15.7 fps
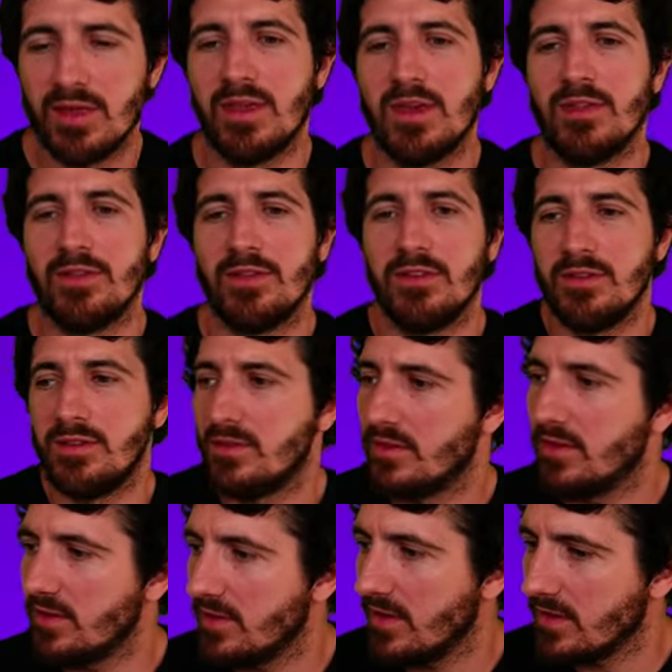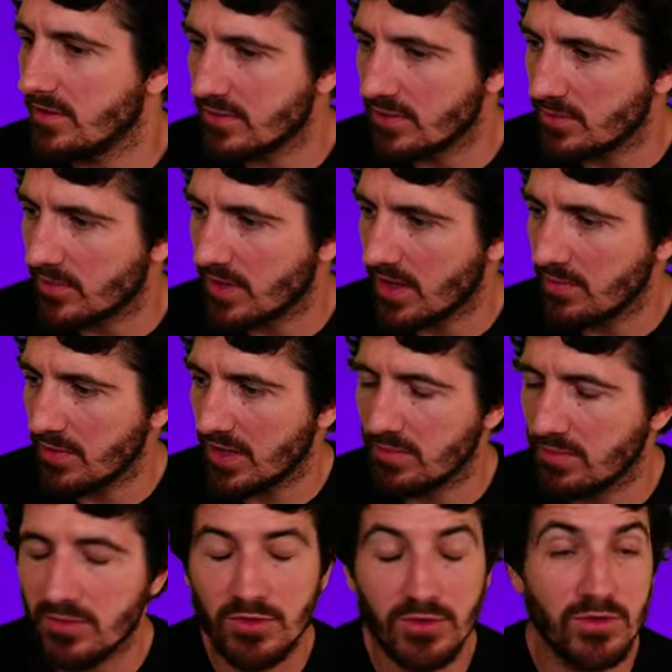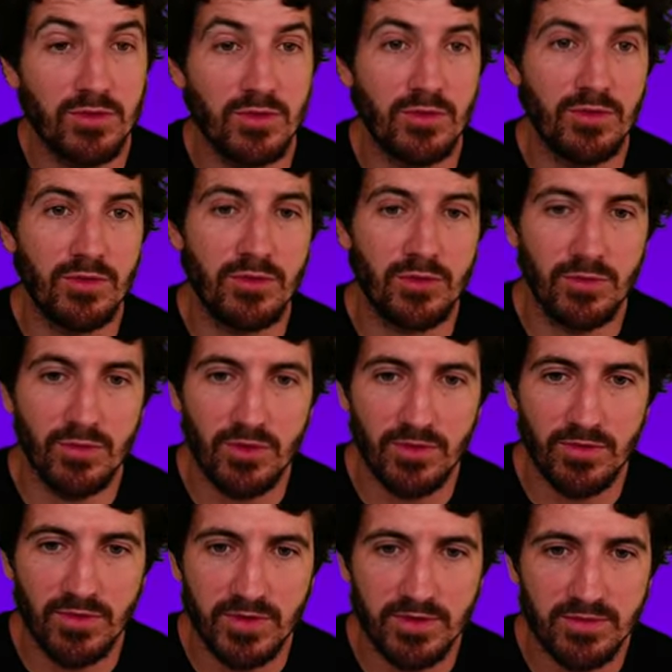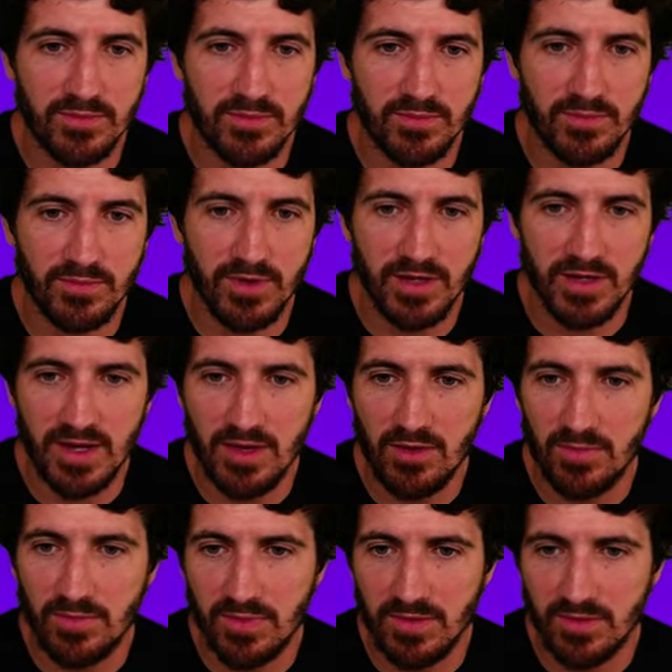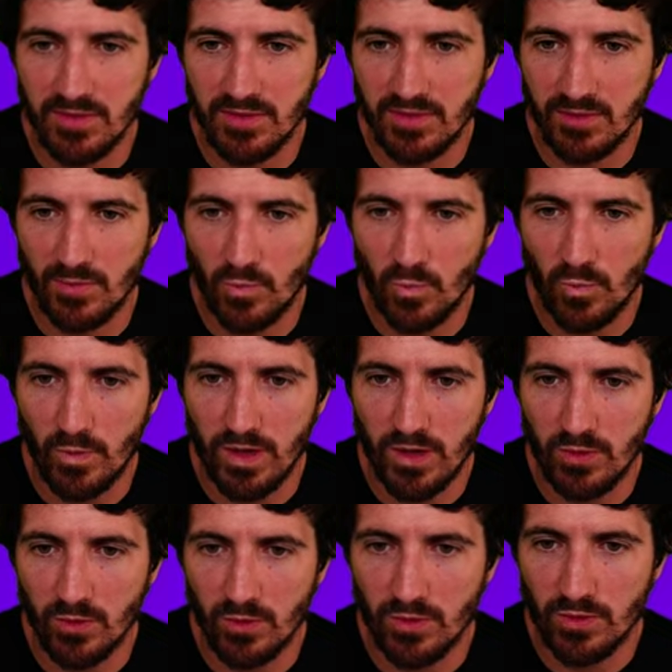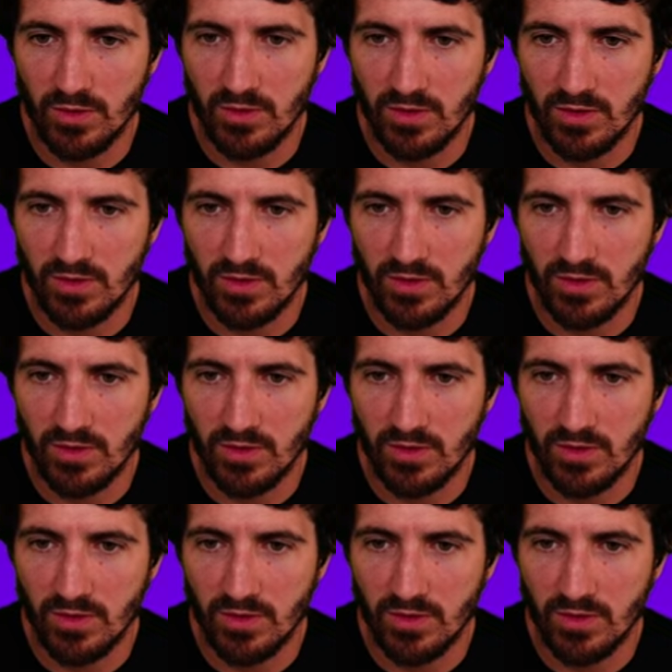Yeah, this takes some time, and I'm not gonna go through all this right now, but we could